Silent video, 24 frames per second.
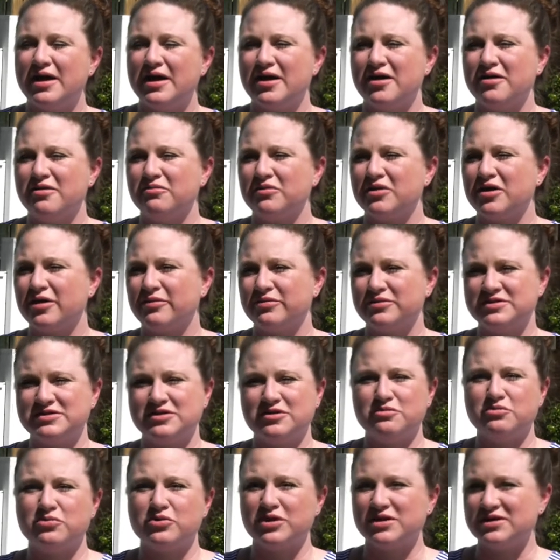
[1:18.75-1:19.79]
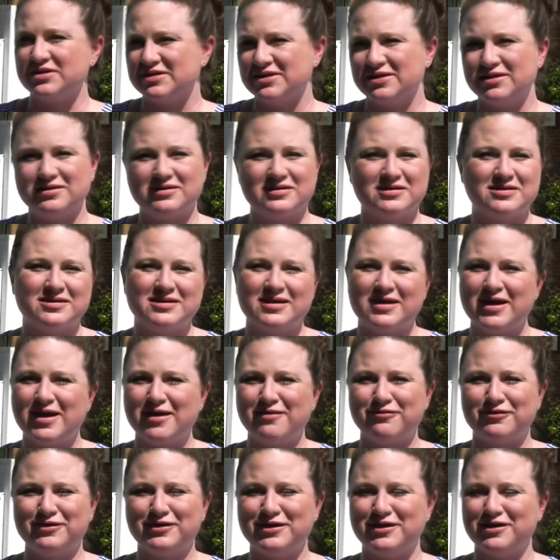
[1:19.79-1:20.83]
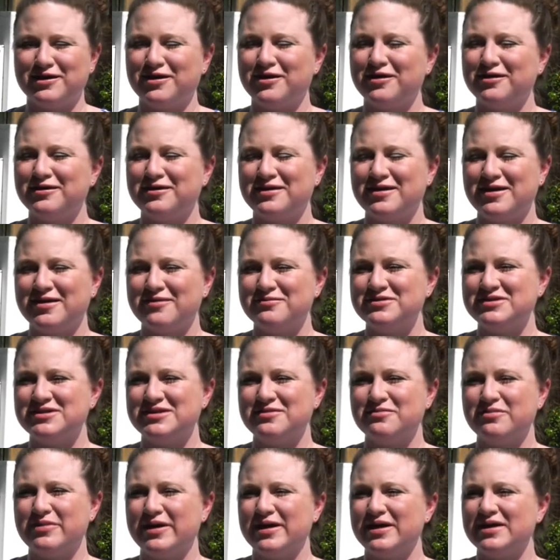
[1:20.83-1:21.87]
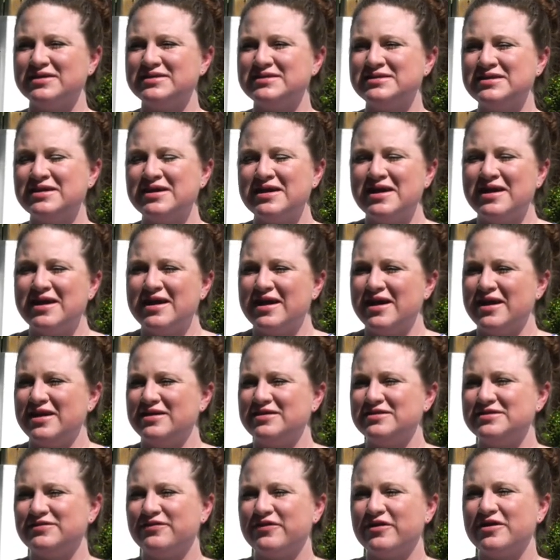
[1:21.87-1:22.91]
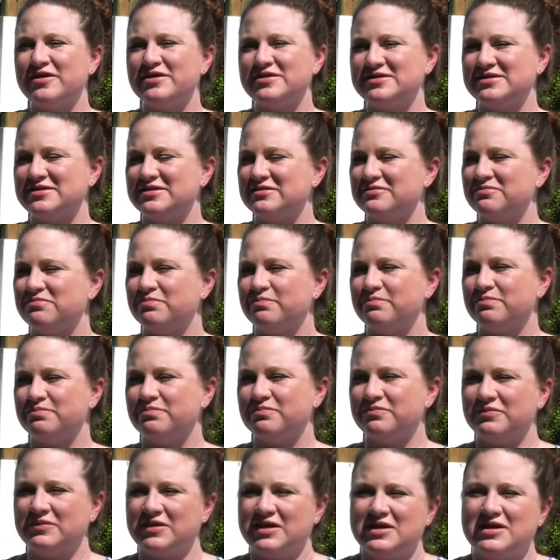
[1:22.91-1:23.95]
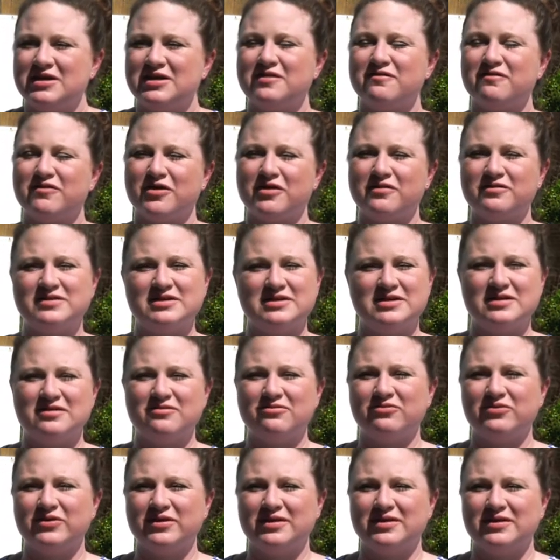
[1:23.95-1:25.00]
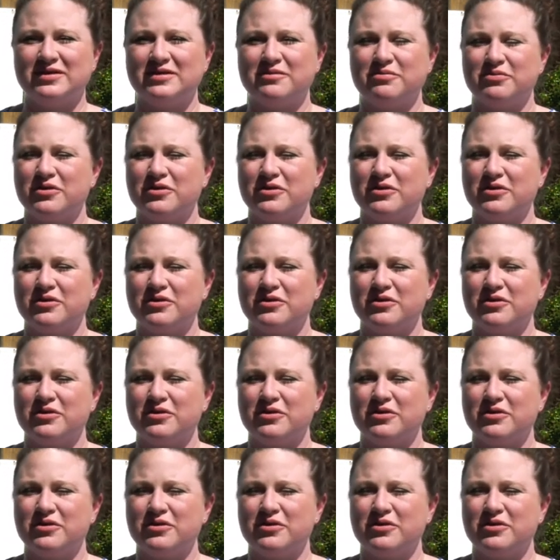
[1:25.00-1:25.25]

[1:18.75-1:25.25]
Um, Cobblestone brings it every year um, to the best. And as far as getting involved in, with the